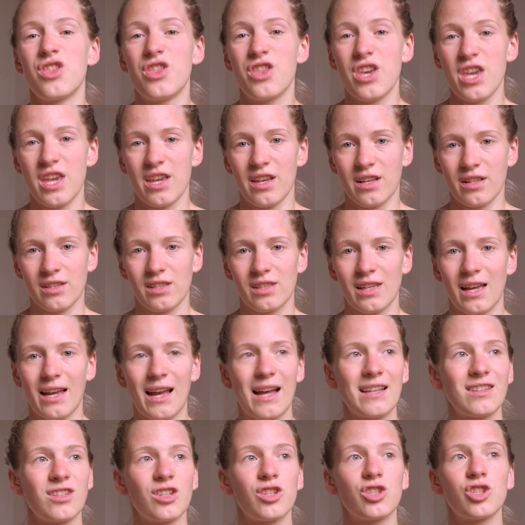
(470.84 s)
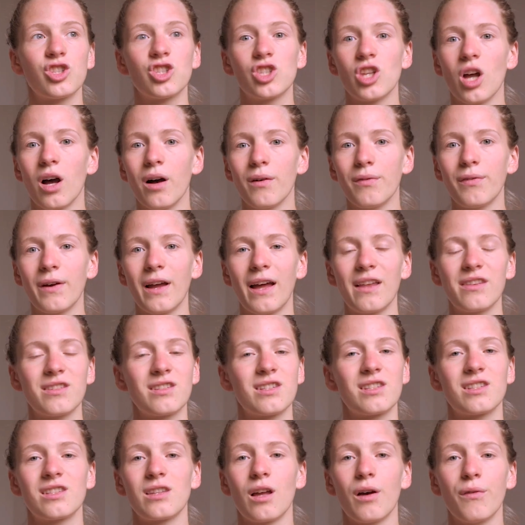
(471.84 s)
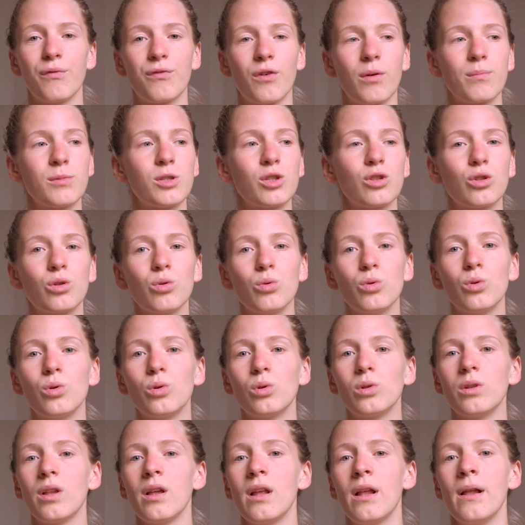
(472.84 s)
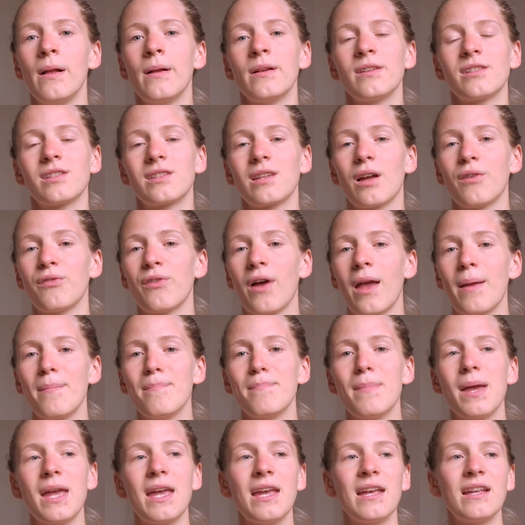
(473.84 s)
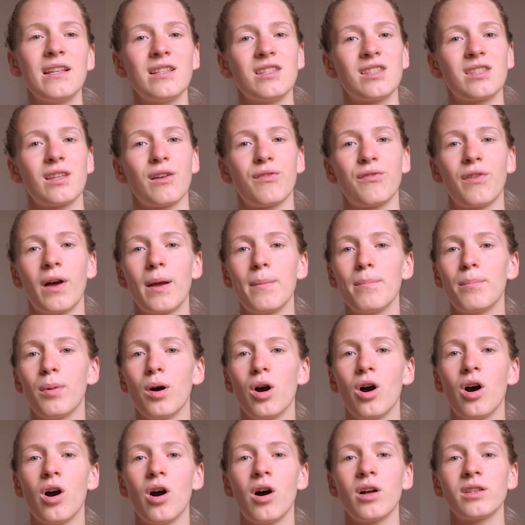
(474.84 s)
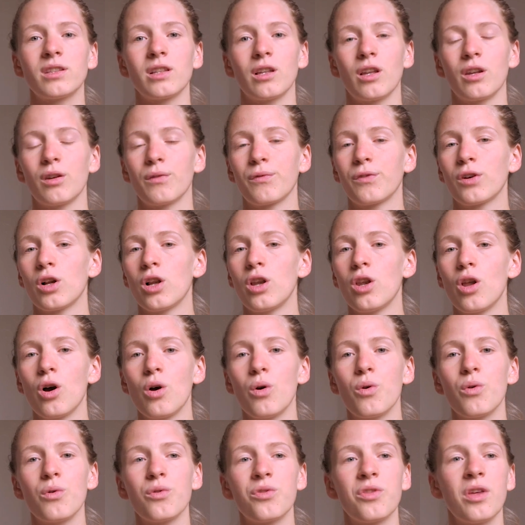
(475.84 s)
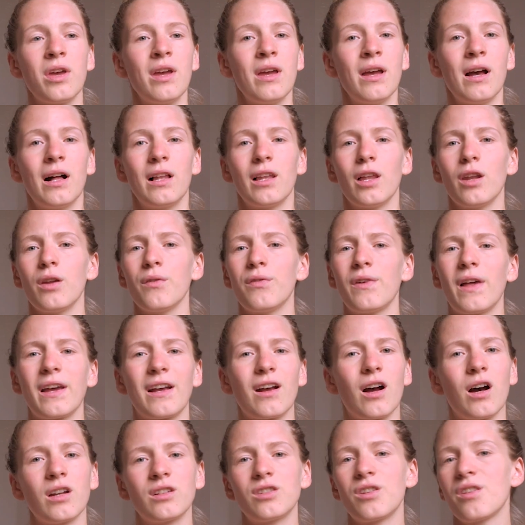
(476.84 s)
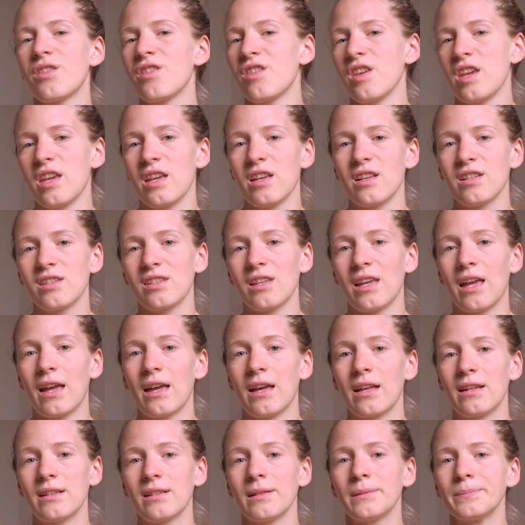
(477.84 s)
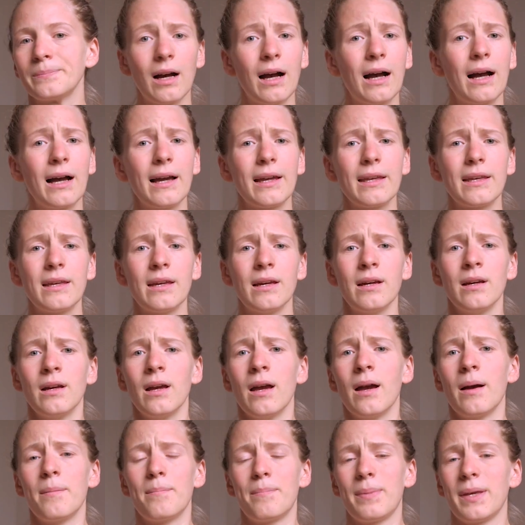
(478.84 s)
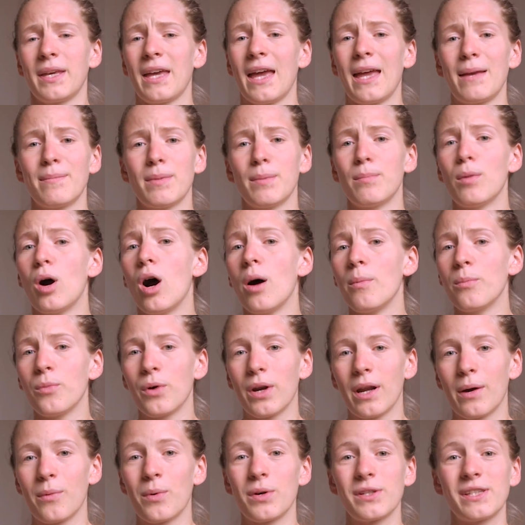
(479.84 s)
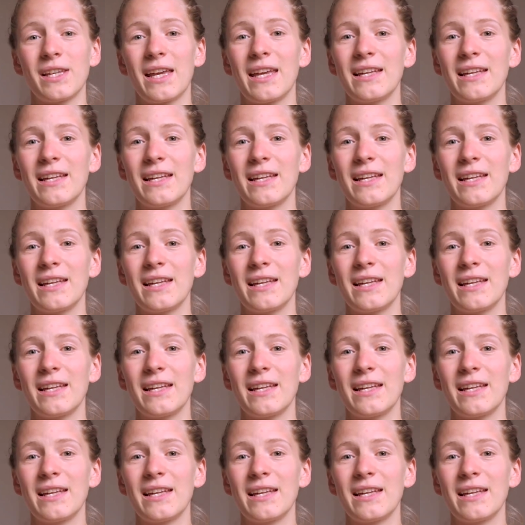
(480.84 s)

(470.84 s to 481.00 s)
things. I had stuff. I had stuff from school, stuff I made, stuff I bought, a lot of clothes, a lot of like other things. And I became a mom when I was